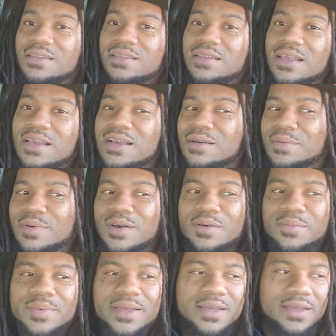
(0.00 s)
Like, come
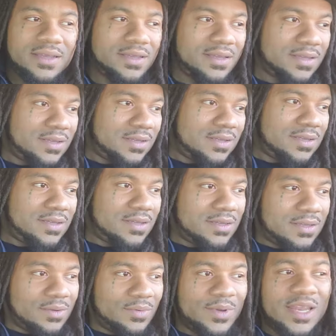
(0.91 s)
on, man.
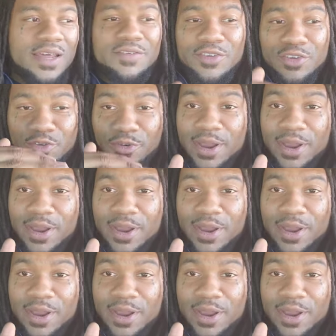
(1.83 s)
Whatever you